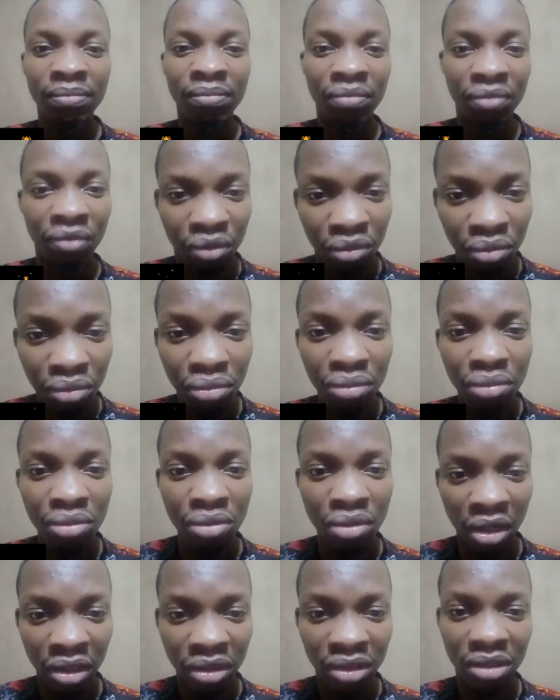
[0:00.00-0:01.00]
Do
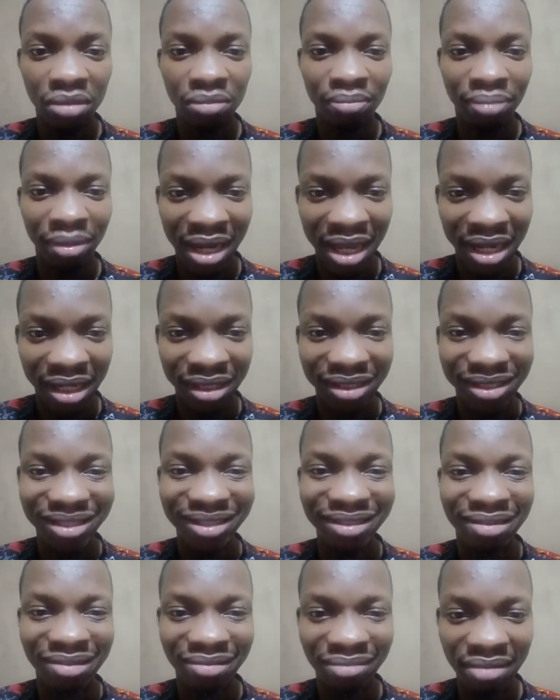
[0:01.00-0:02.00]
not blend.
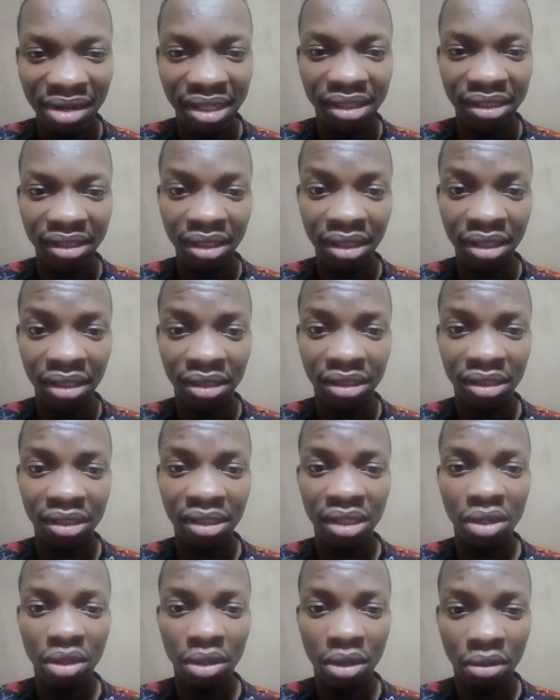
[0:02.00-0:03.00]
Grate it.
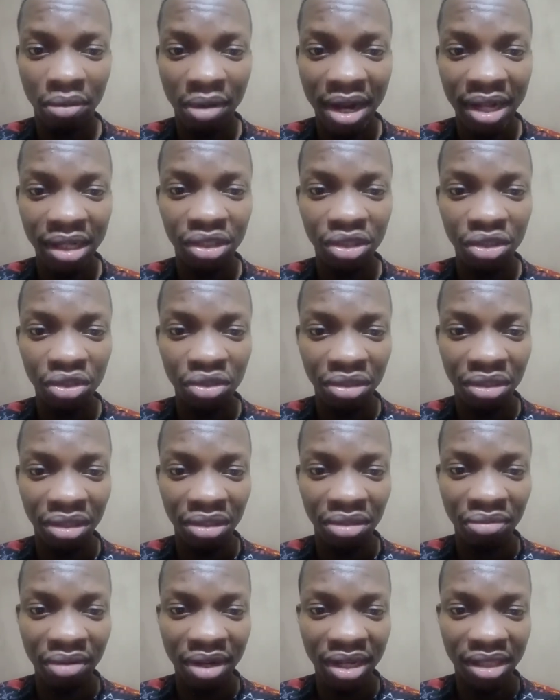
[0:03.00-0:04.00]
All right, use the
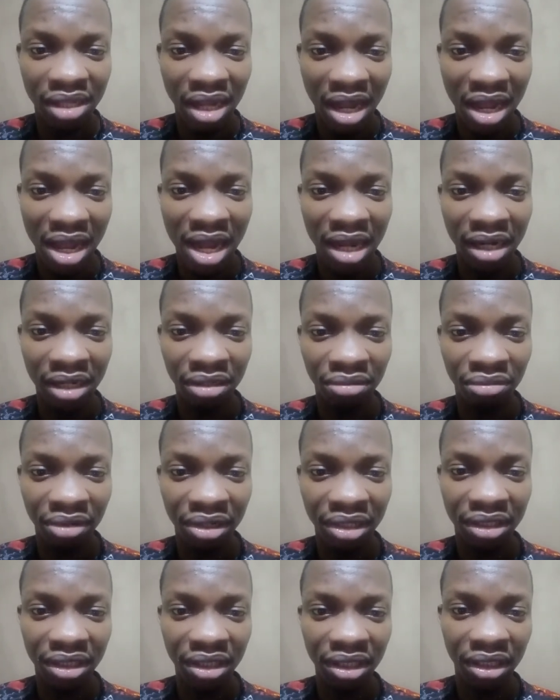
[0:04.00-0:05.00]
grater and
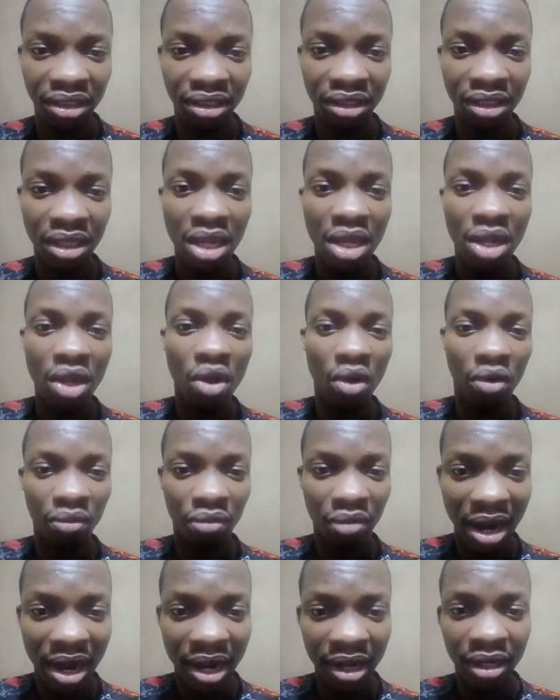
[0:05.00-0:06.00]
grate it. All
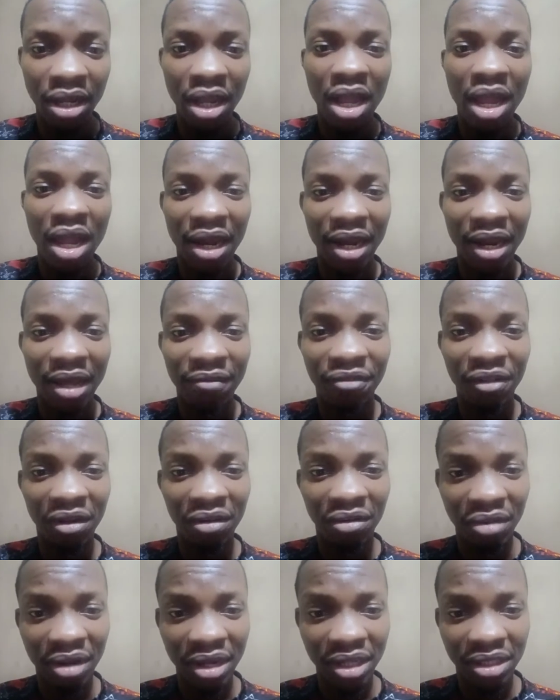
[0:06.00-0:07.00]
right, and after
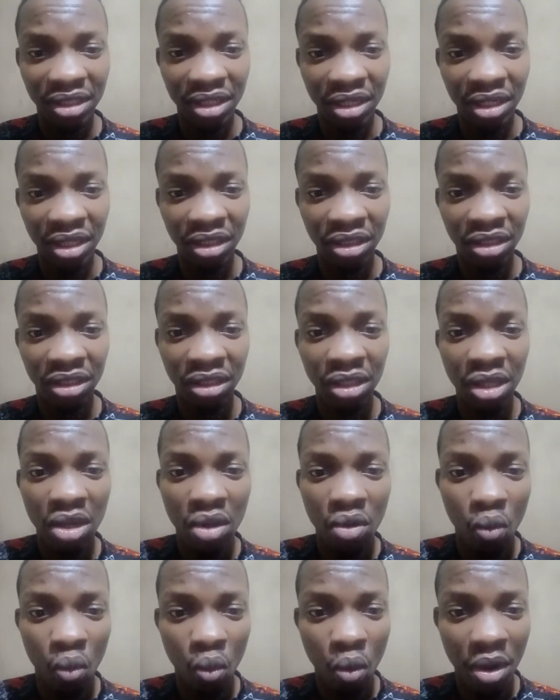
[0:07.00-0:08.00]
grating it,
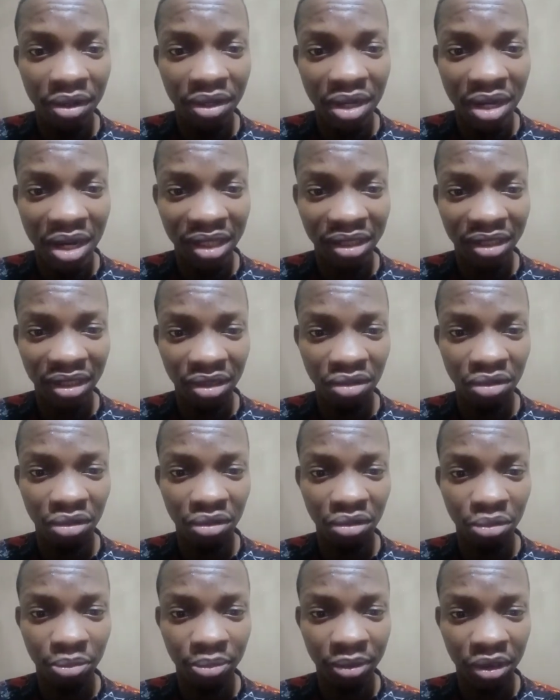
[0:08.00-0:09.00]
what next are you
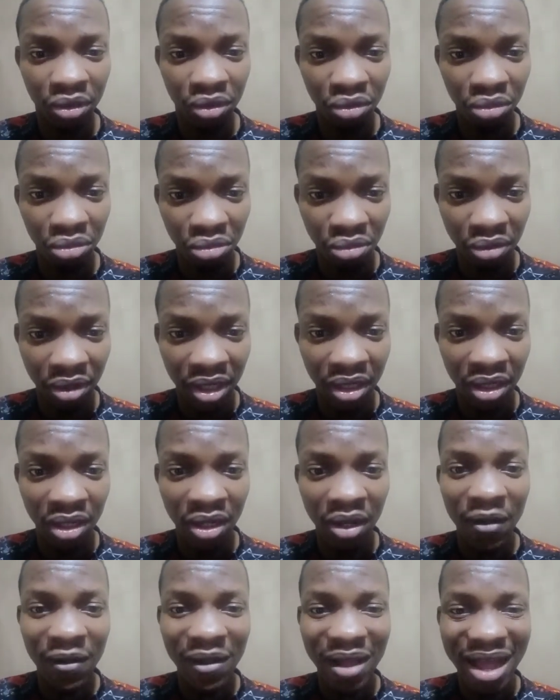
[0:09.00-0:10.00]
going to be
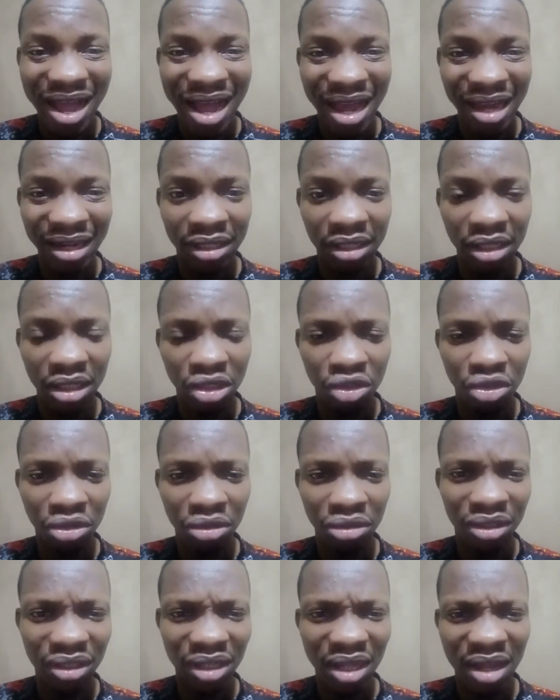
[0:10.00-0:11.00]
doing? Add
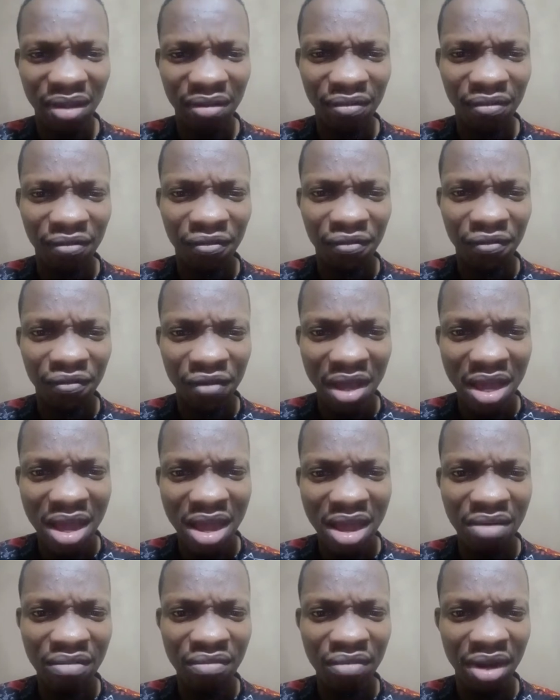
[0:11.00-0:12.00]
just a
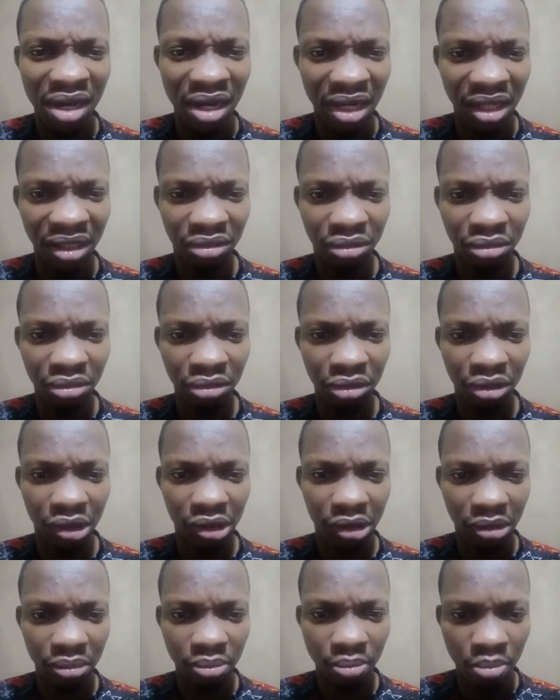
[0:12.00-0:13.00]
very little
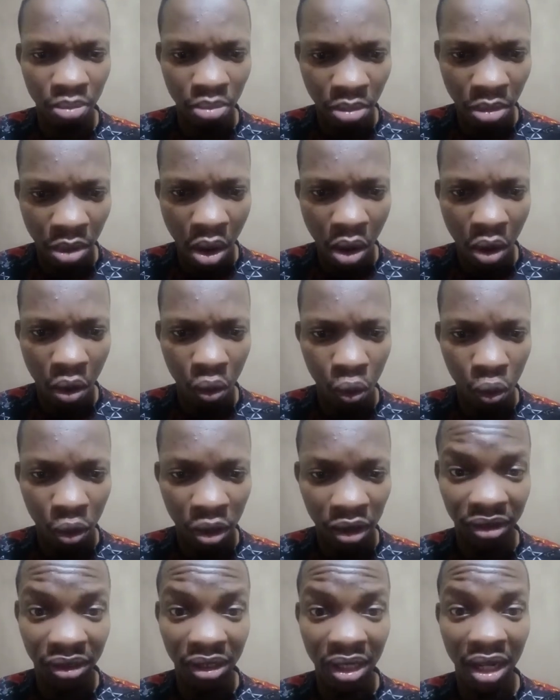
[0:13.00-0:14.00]
small
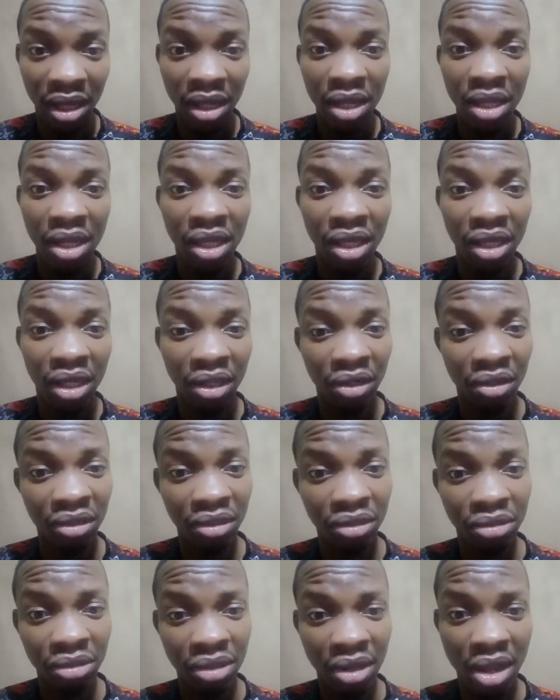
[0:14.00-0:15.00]
water in
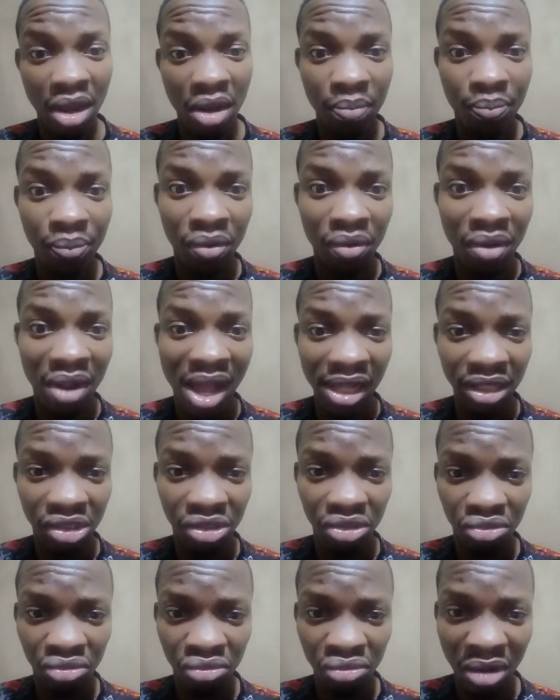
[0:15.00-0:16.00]
order to help you
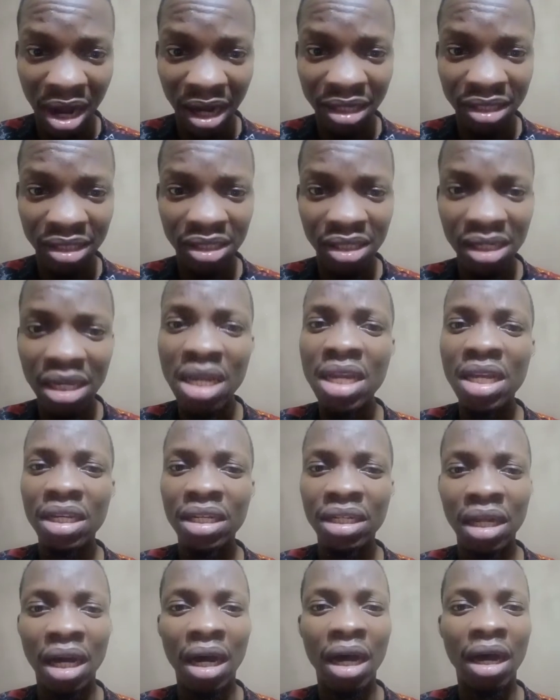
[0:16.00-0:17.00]
extract
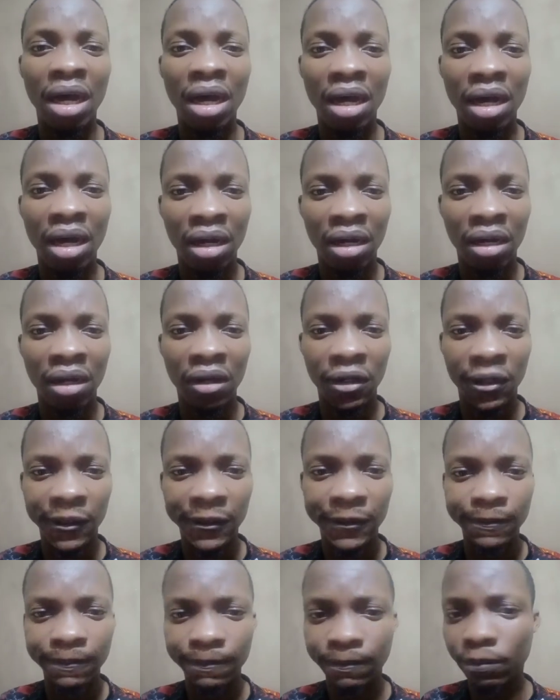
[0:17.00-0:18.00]

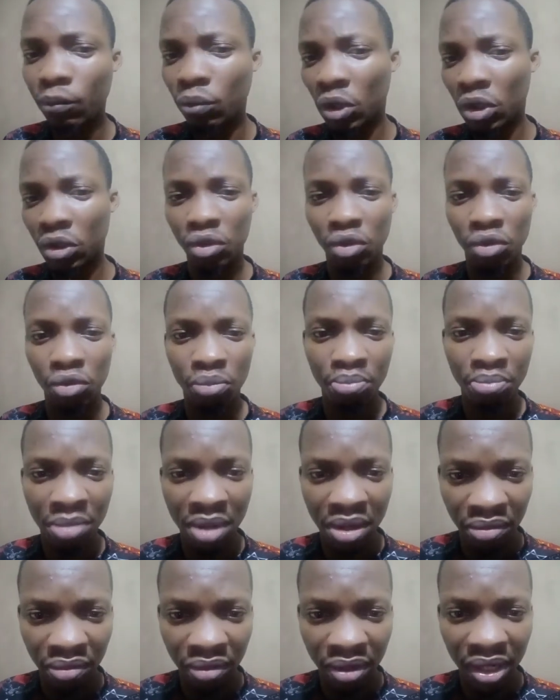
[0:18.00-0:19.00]
the
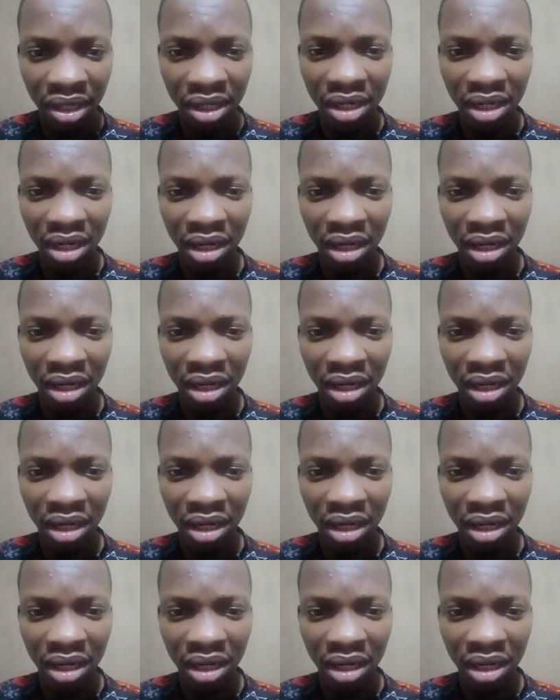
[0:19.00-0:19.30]
turmeric